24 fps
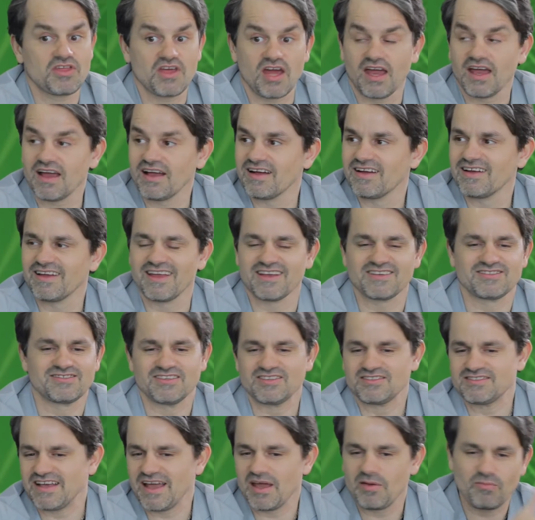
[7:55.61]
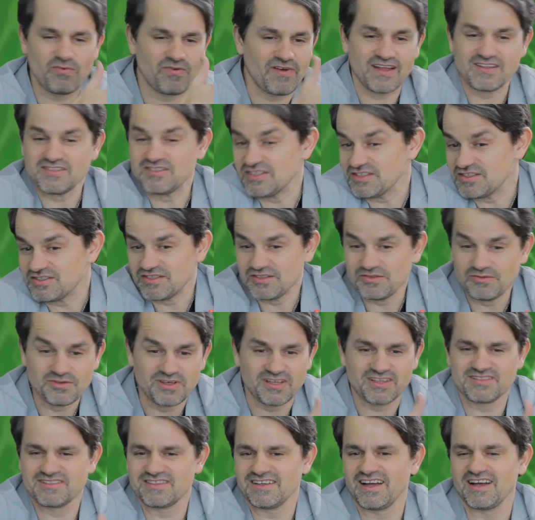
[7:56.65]
thing. He has the same fancy
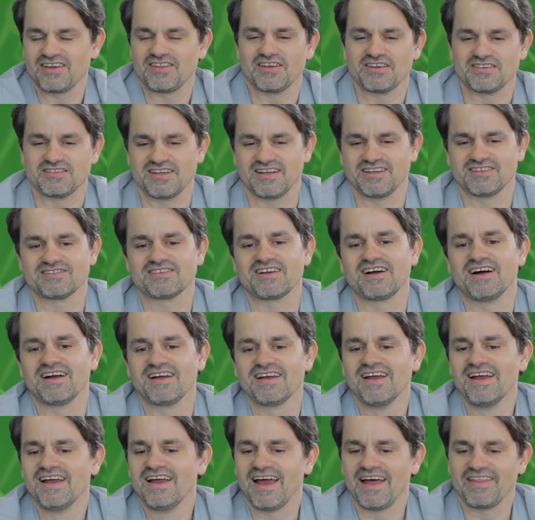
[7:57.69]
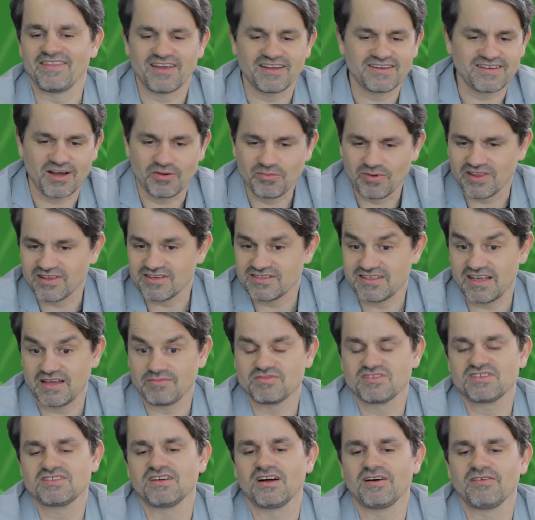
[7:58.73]
suit as the other sales guy. And they tell me the
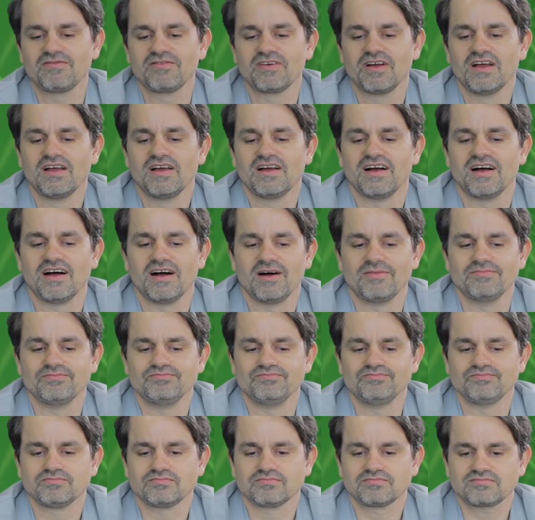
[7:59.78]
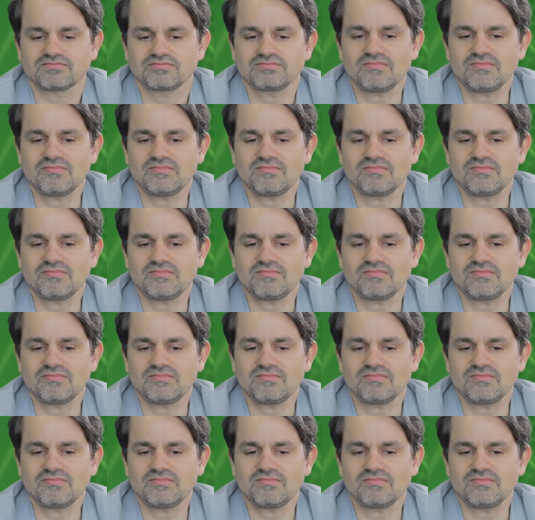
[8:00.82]
same stuff. And